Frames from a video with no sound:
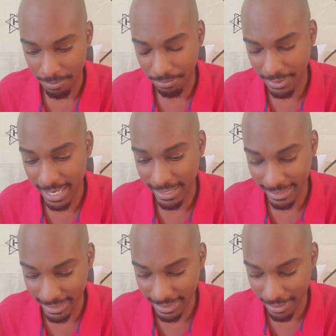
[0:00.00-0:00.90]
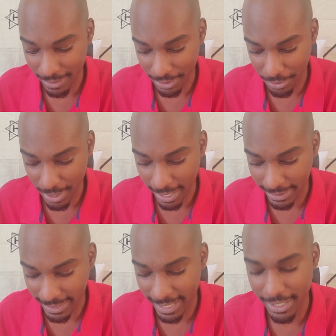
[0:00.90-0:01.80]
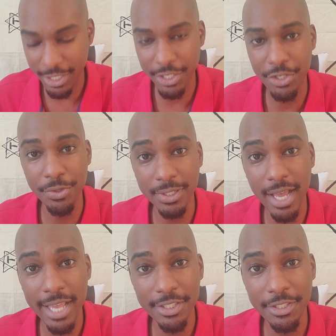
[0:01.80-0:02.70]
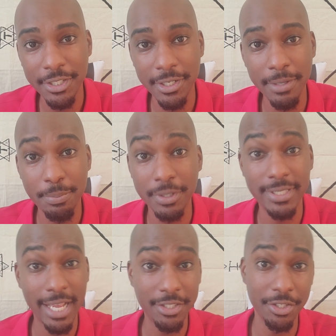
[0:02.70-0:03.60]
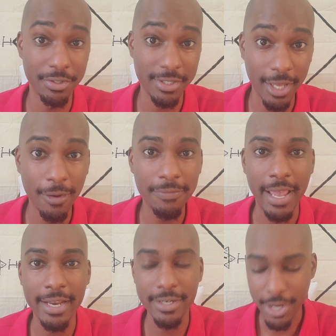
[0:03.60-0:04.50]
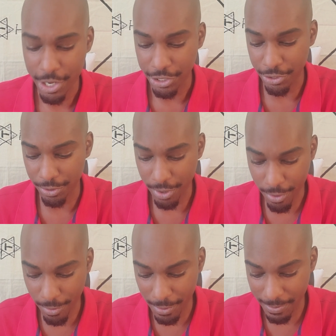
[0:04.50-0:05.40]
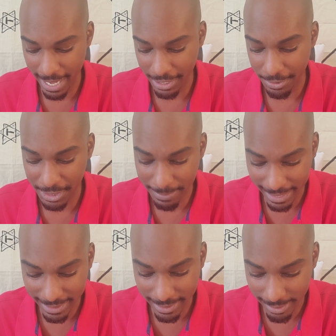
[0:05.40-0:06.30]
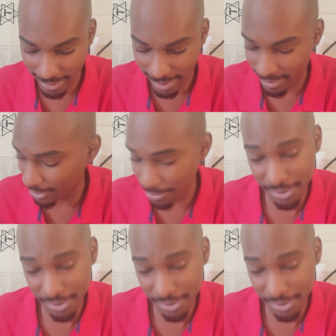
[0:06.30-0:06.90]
techniques here that you guys can utilize to protect yourself and your home and your spaces. This was